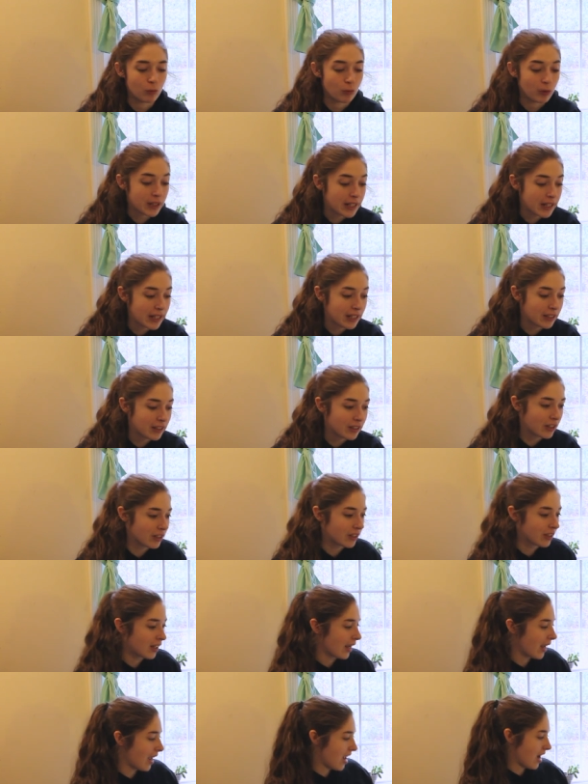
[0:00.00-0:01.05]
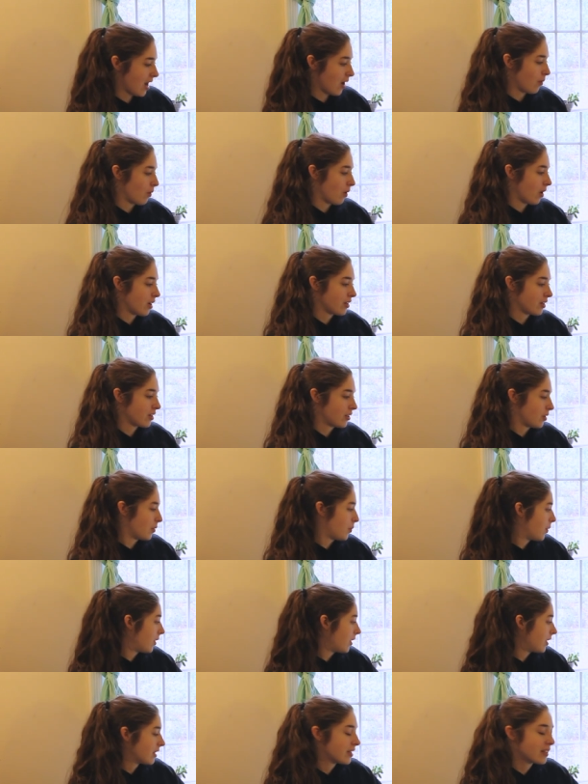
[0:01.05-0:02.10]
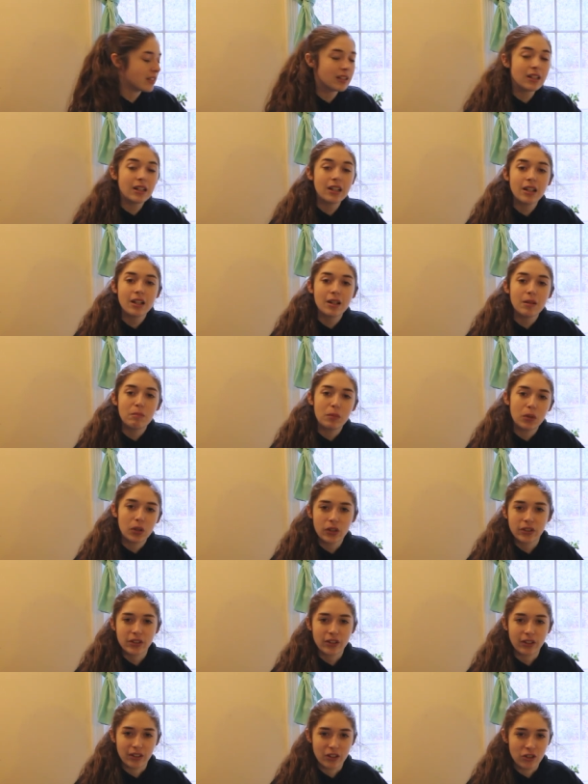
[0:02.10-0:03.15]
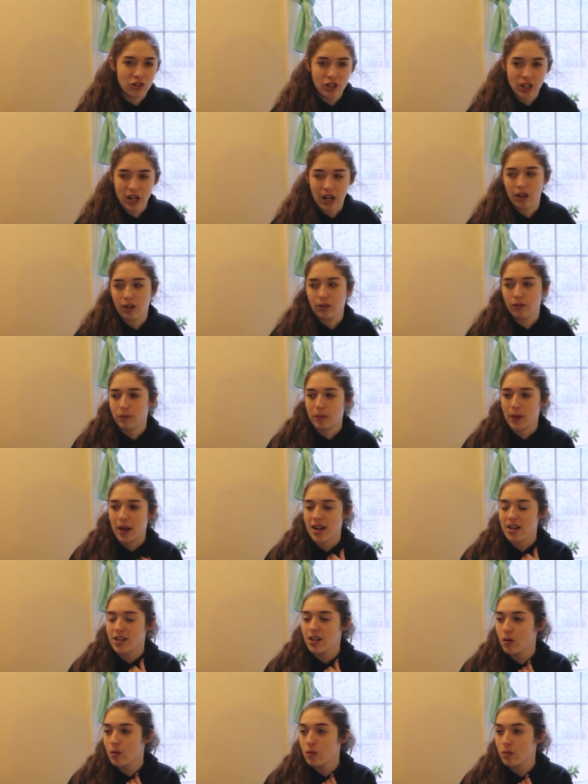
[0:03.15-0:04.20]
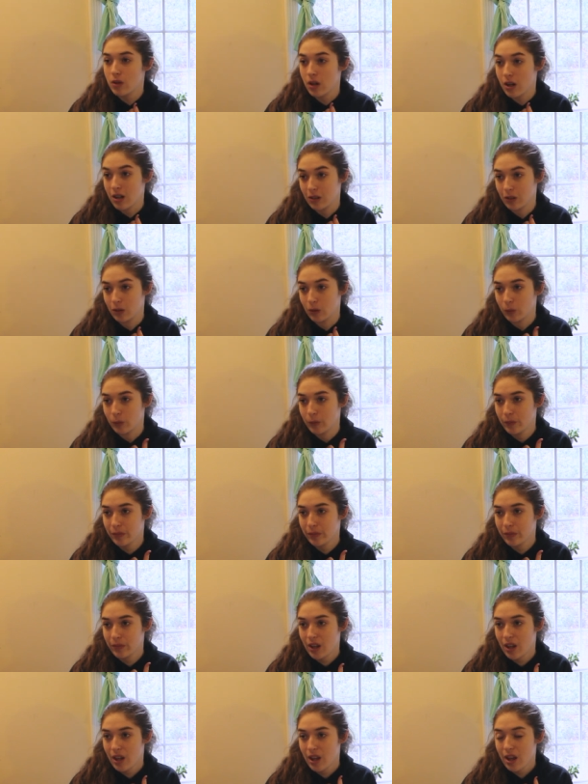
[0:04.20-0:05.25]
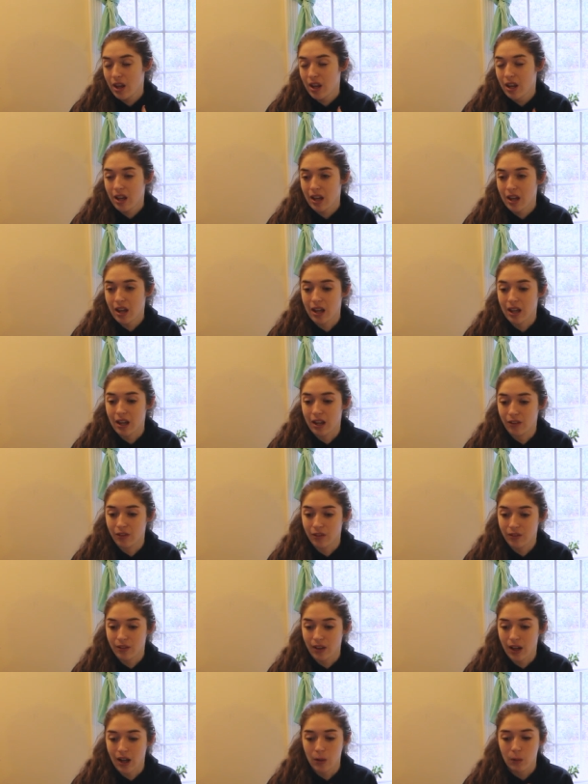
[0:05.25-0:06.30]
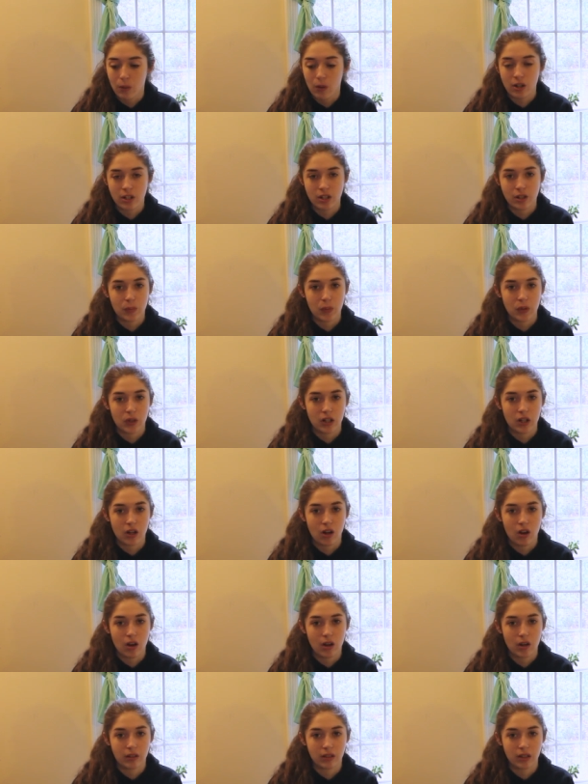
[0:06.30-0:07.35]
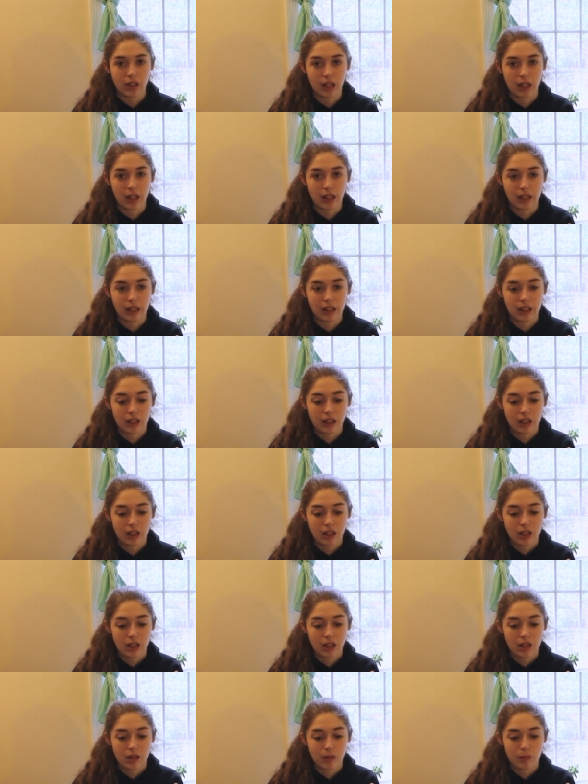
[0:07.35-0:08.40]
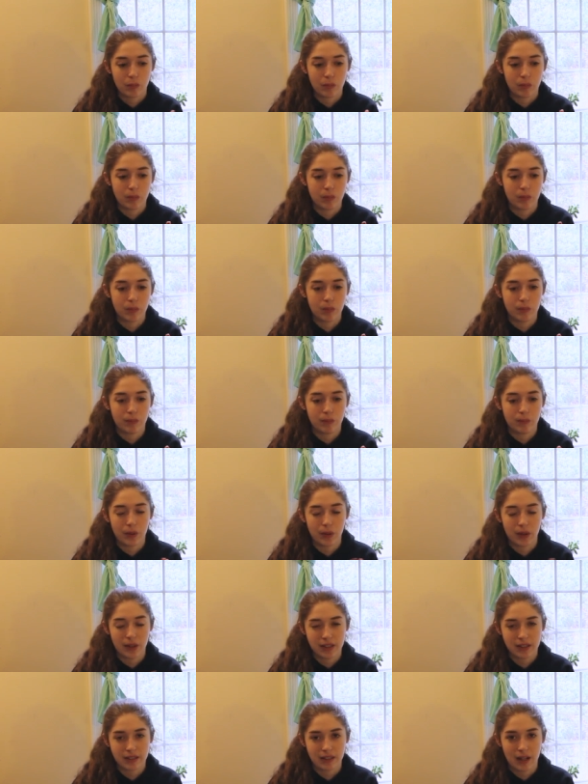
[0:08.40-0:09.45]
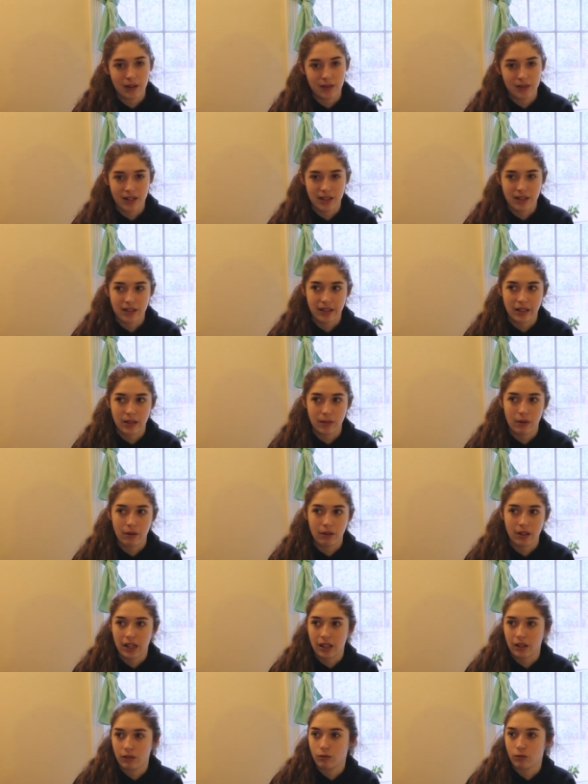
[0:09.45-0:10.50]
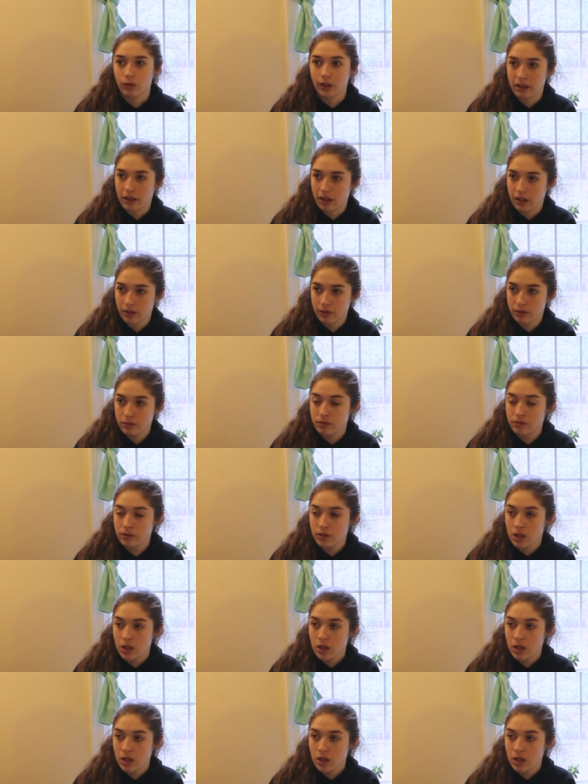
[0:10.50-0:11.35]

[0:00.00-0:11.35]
reading nook and I want to put books on the shelf, but I don't know if I want to put on like books that I was like thinking about getting rid of,